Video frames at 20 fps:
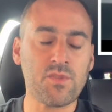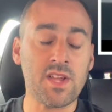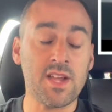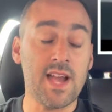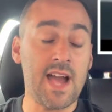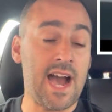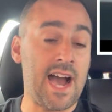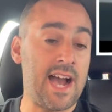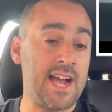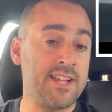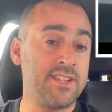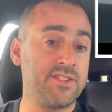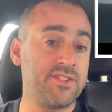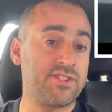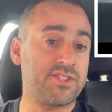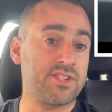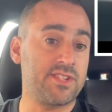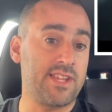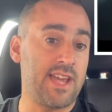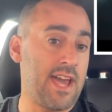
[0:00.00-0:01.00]

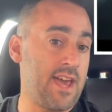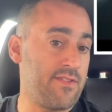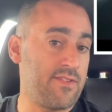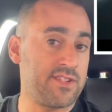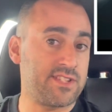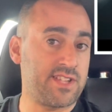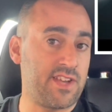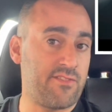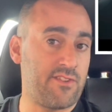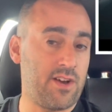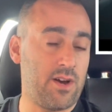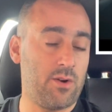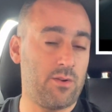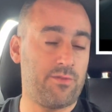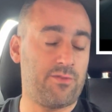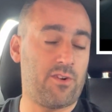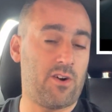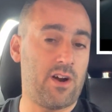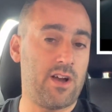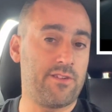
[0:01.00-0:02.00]
And yeah, this
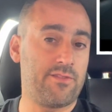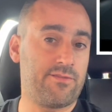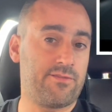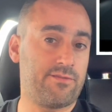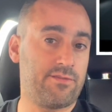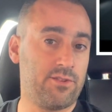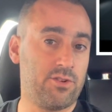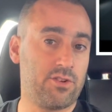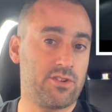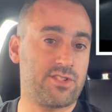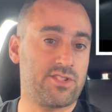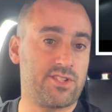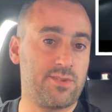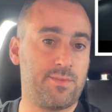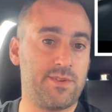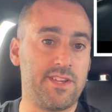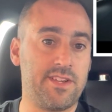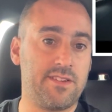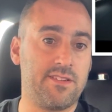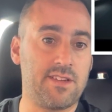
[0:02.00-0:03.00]
FL5 looks to
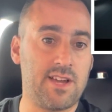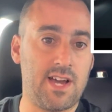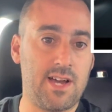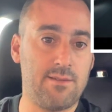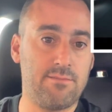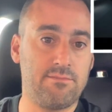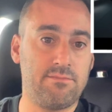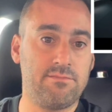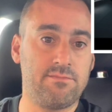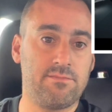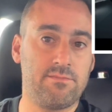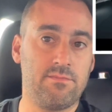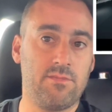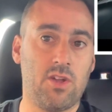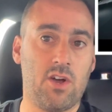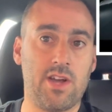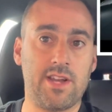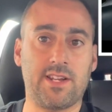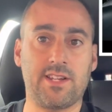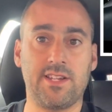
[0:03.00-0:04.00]
be
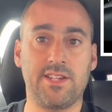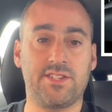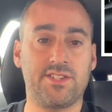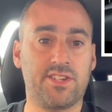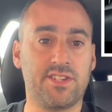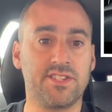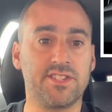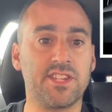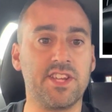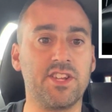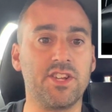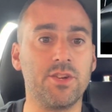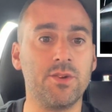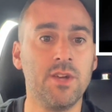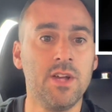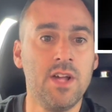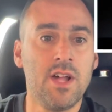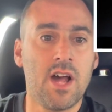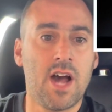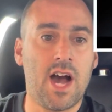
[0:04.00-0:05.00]
likely to continue.
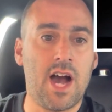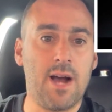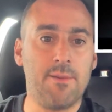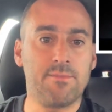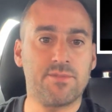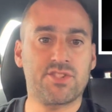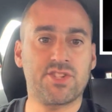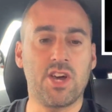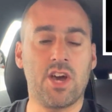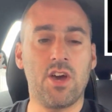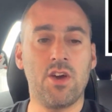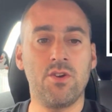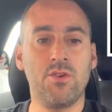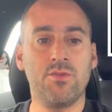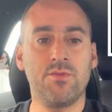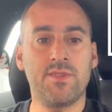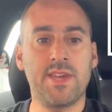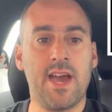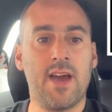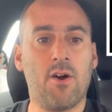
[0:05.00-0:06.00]
So
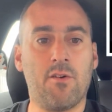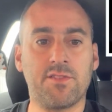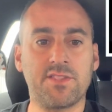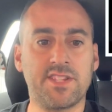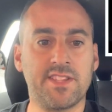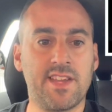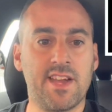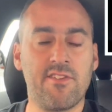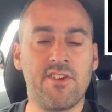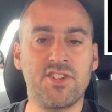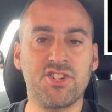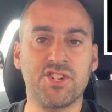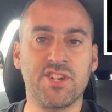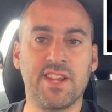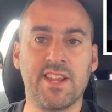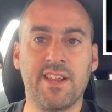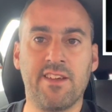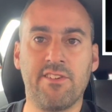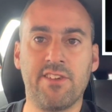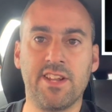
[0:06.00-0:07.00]
yeah, obviously they're
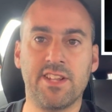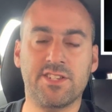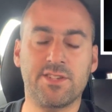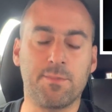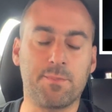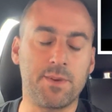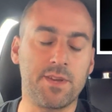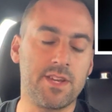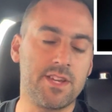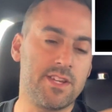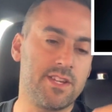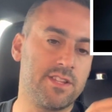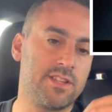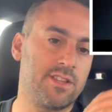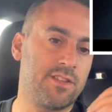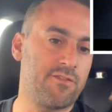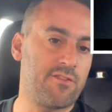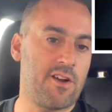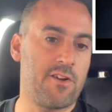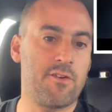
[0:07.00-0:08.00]
engineering it to be
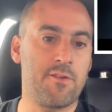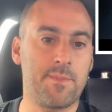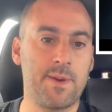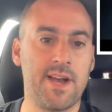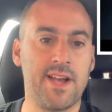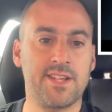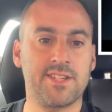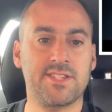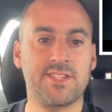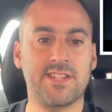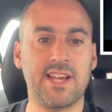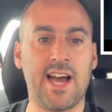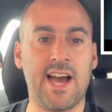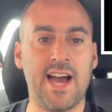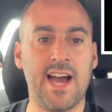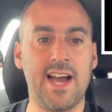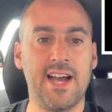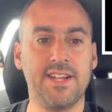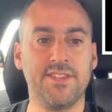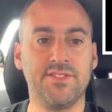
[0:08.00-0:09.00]
the very best,
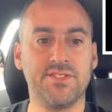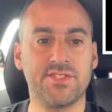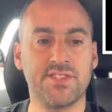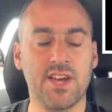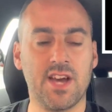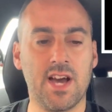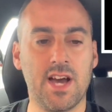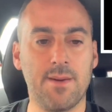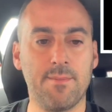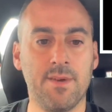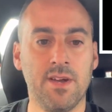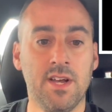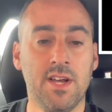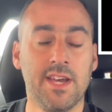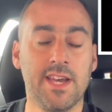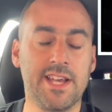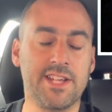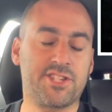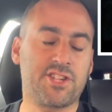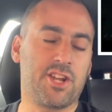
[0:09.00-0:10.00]
and
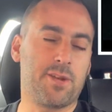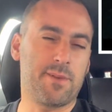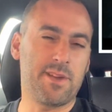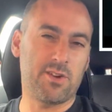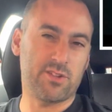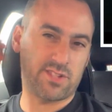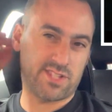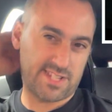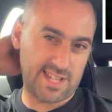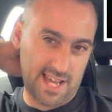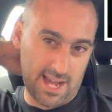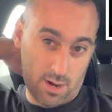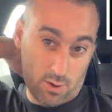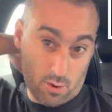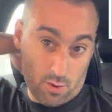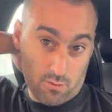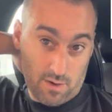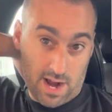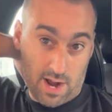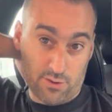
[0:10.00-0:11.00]
it's going to be on
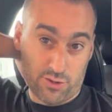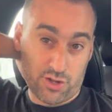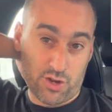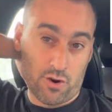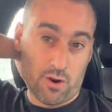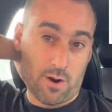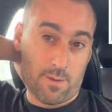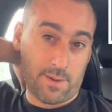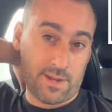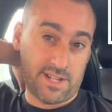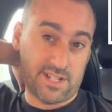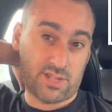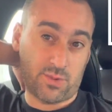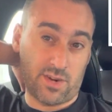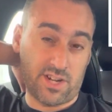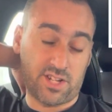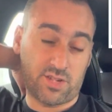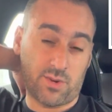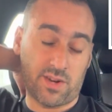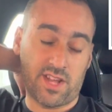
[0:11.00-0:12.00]
sale around Europe in
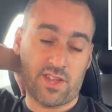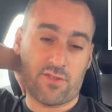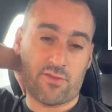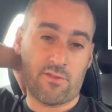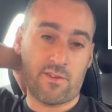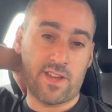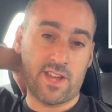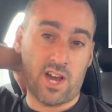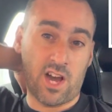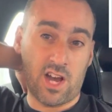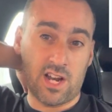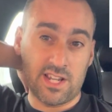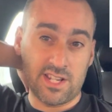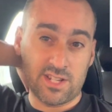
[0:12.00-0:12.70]
2023, early